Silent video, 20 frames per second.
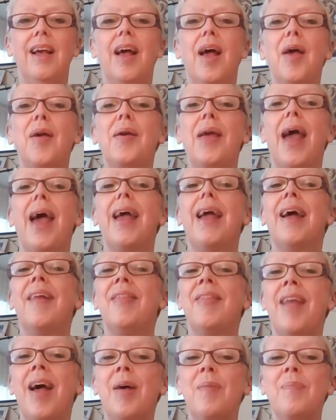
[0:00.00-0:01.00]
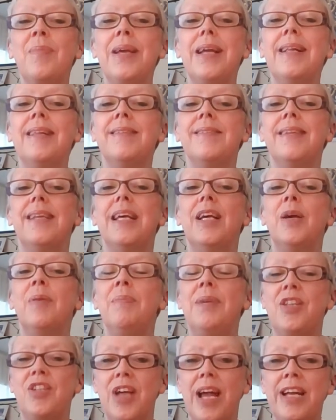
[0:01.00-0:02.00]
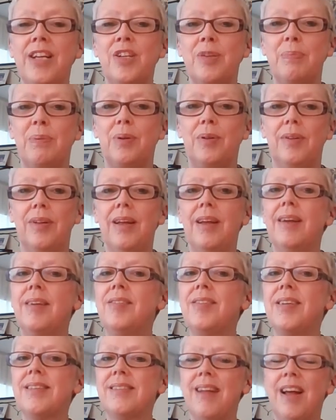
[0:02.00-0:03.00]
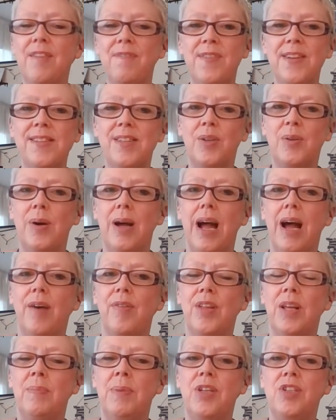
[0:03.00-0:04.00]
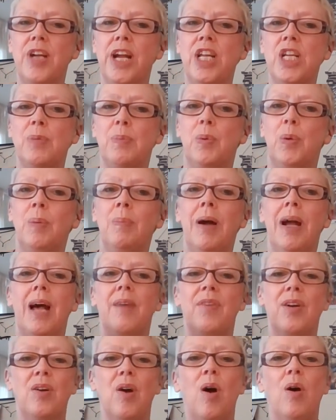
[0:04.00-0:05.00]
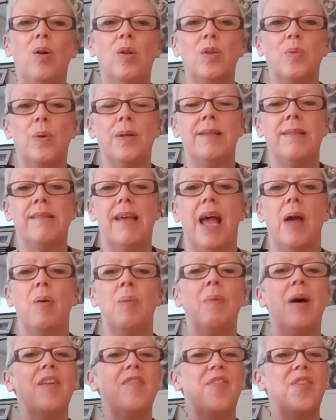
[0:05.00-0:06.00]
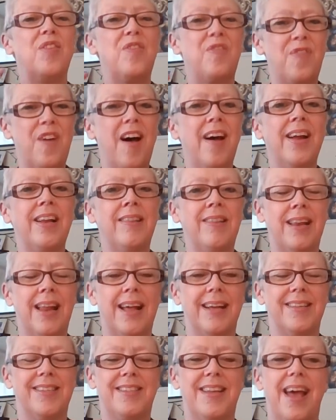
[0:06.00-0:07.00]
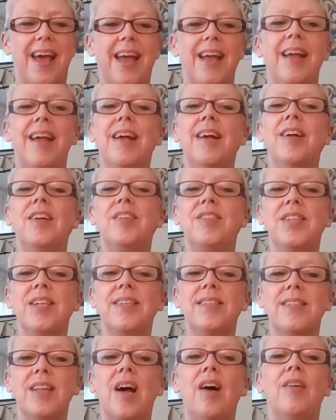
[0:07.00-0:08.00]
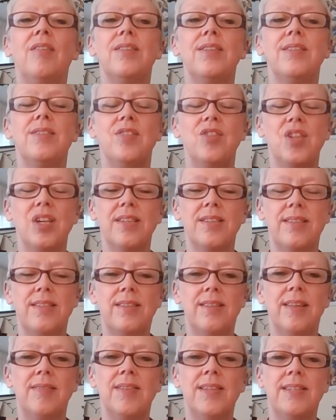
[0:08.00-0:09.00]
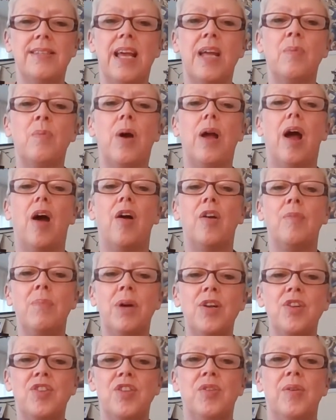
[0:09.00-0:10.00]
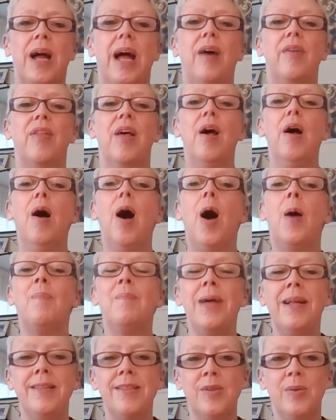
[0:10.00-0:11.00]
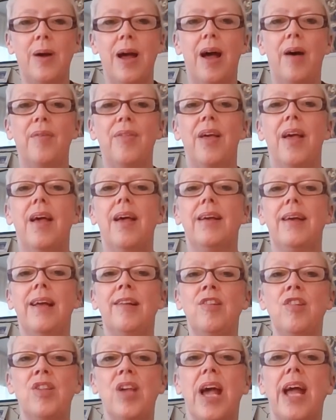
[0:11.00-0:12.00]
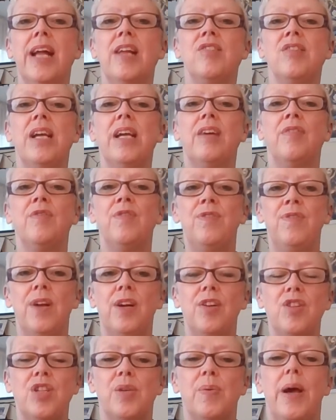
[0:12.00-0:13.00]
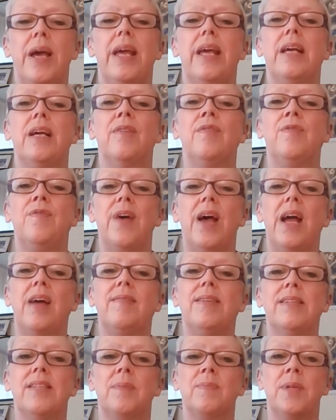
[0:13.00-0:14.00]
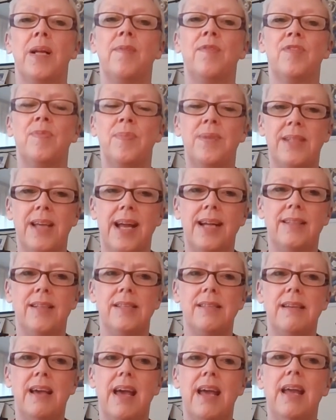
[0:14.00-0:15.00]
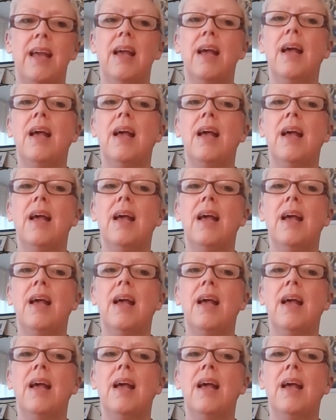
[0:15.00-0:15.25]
Okay, and that means that it can be changeable, just like physical health can be changeable. We might have a cold one day, we might feel fine the next day. Just in the same way, our emotional health, our mental health can change. It can fluctuate, it can vary, sometimes from day to day.